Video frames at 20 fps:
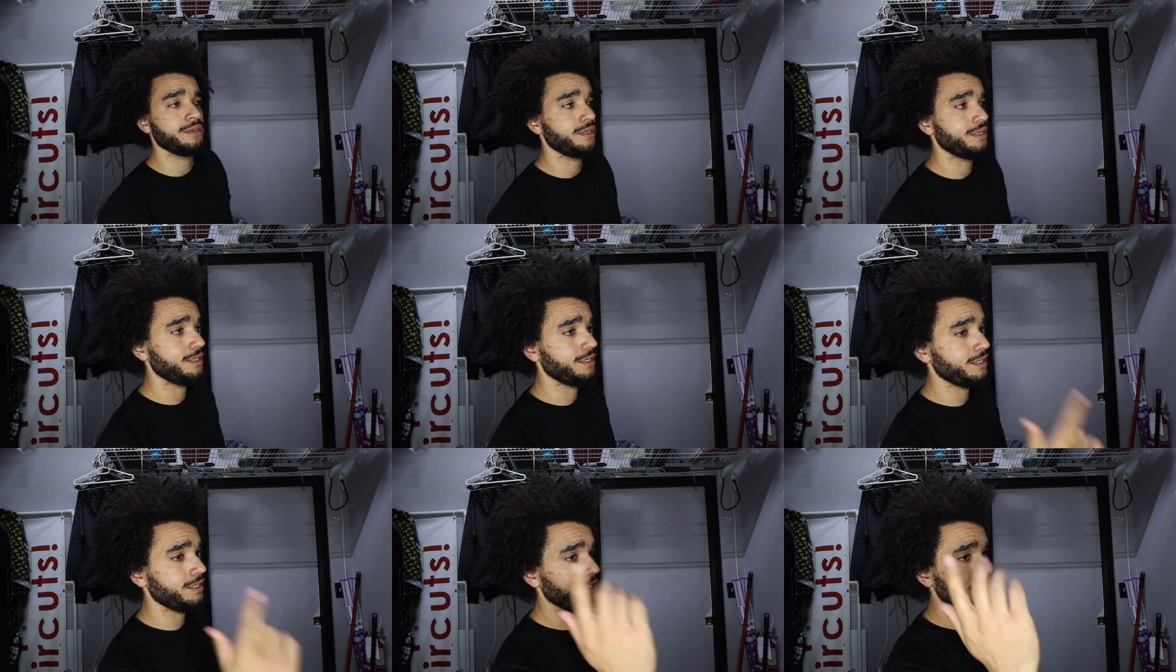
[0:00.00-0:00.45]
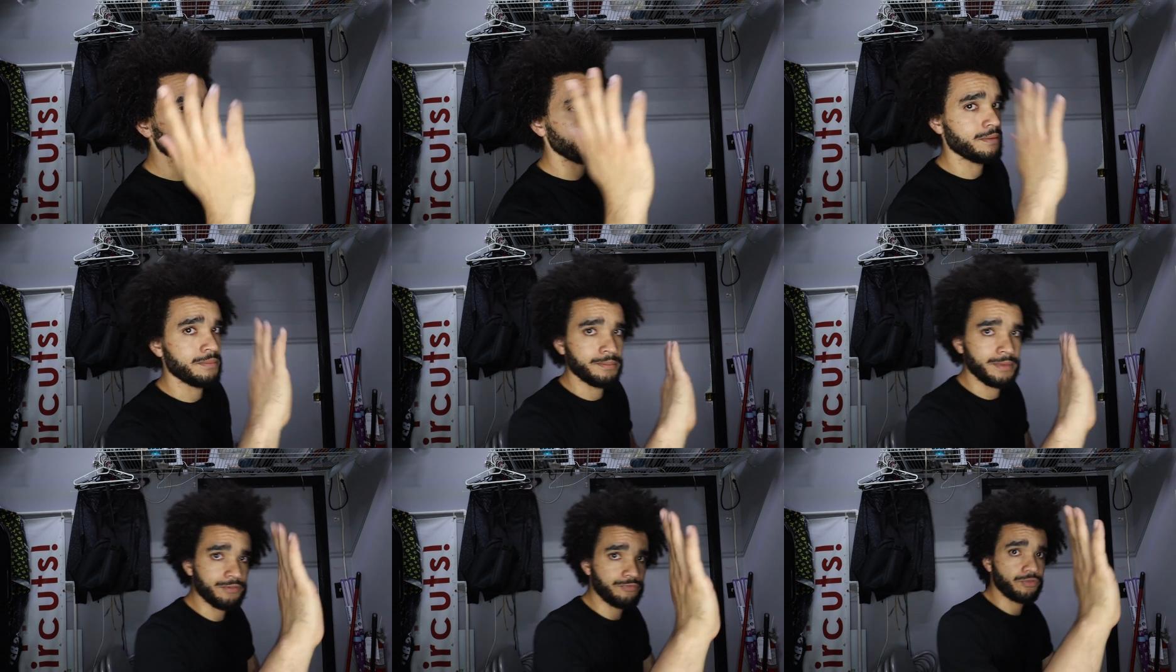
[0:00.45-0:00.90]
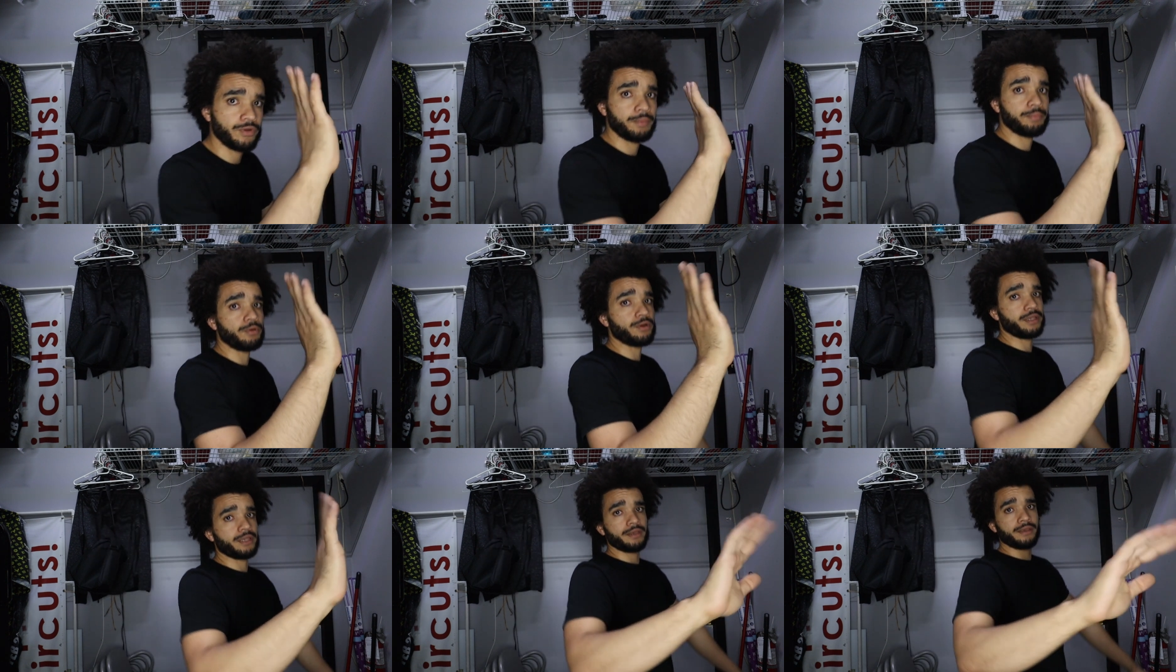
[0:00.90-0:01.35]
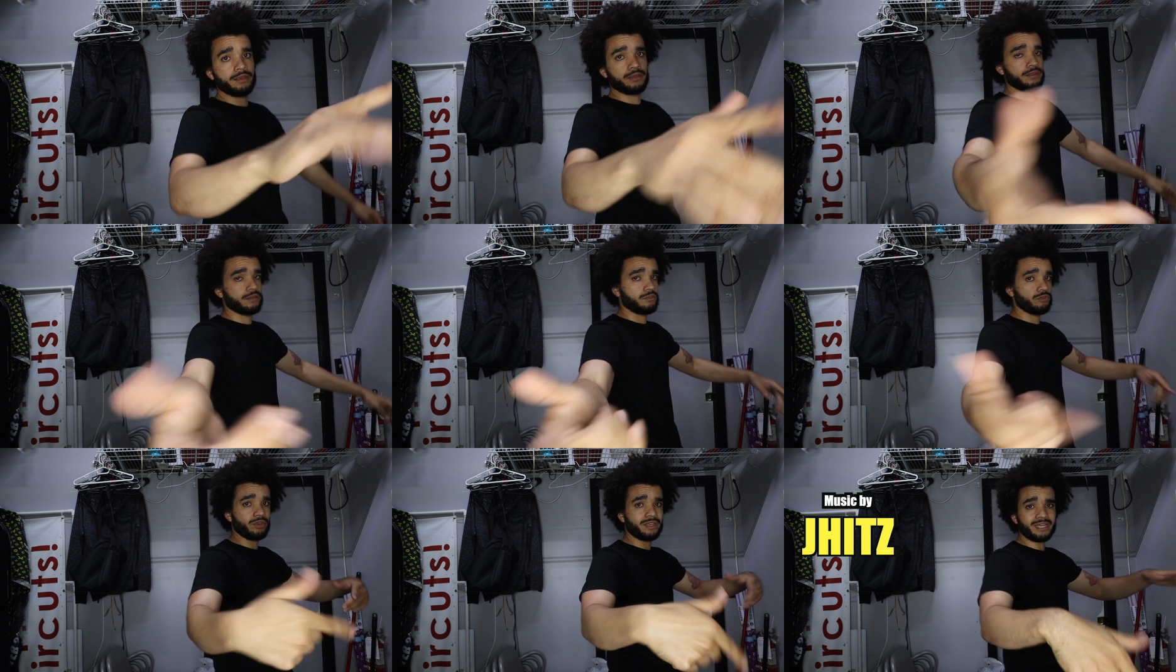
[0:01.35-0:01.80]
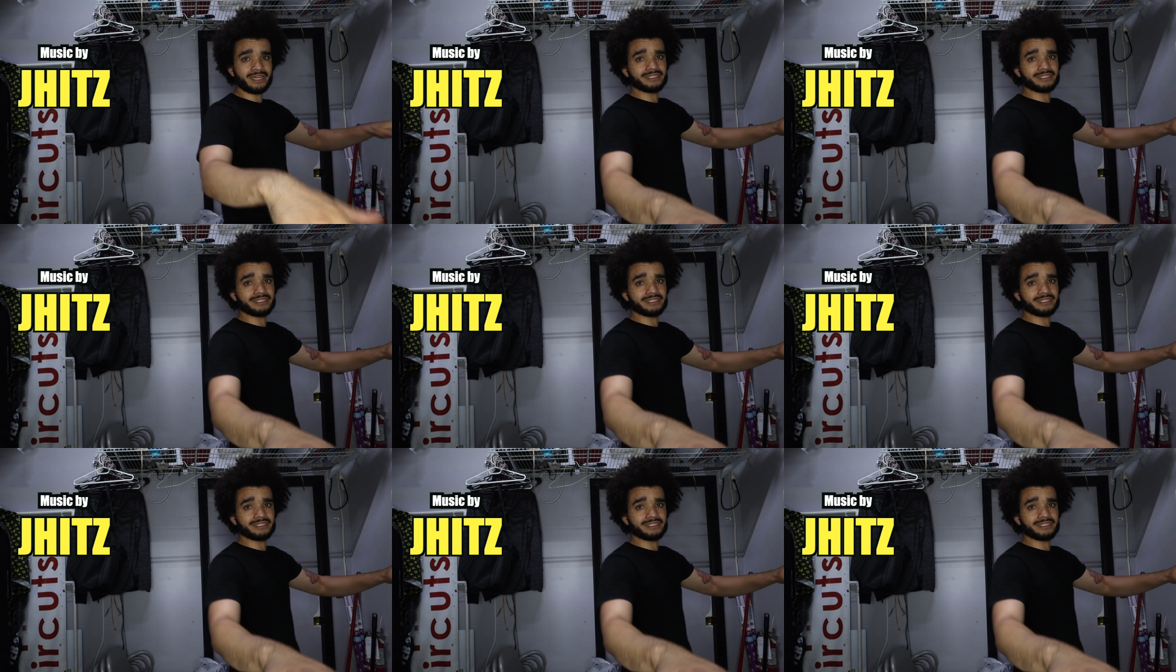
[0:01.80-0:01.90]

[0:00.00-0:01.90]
Y me fui porque estoy